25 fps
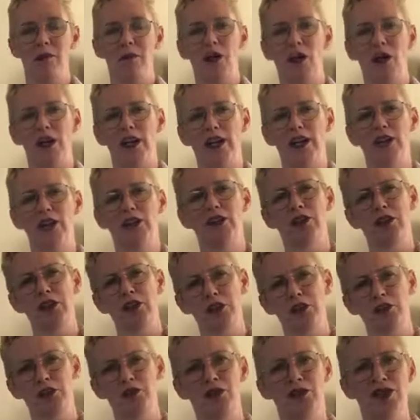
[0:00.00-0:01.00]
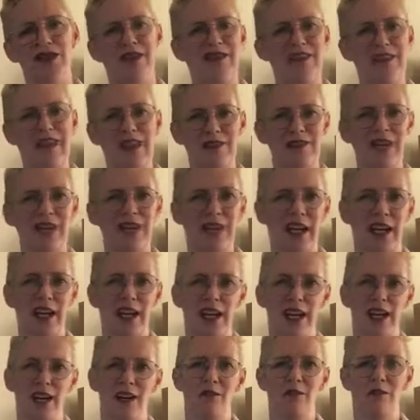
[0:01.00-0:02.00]
by huge and
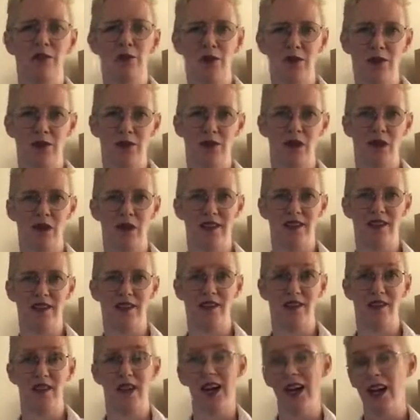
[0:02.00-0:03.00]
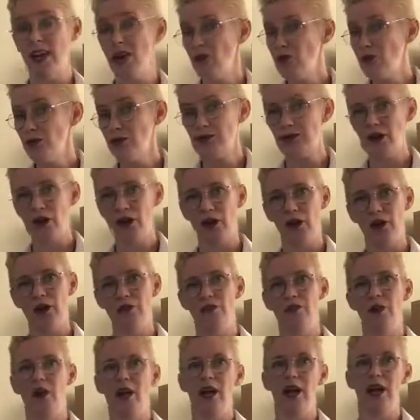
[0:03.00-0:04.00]
devastating bushfires, and also
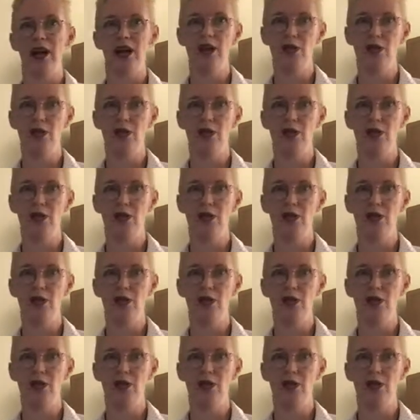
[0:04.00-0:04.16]
by